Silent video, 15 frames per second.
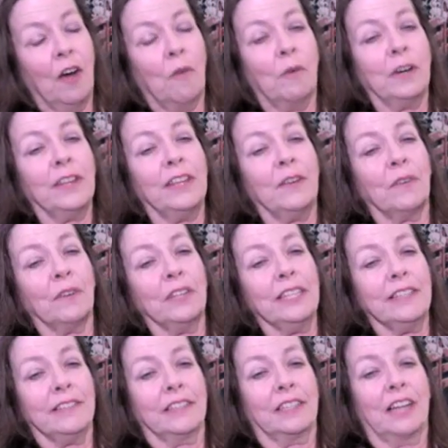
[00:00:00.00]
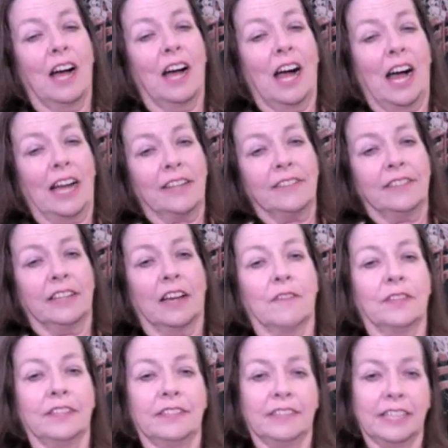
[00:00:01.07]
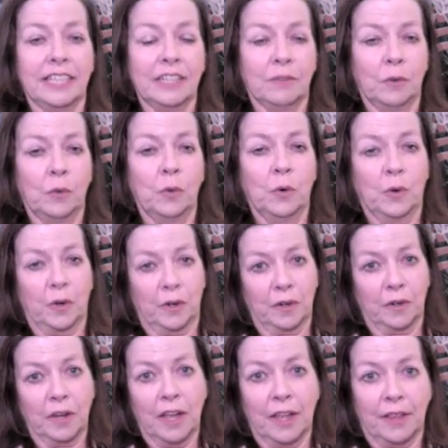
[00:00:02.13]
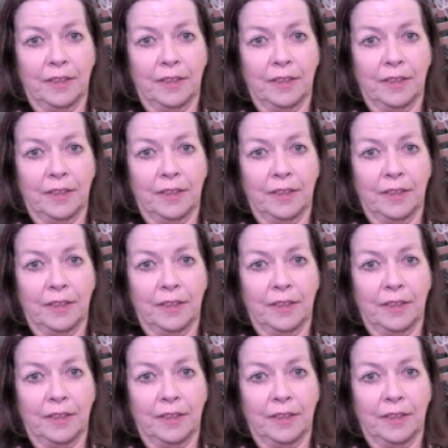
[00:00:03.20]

One of the earliest gods of the city of Ur,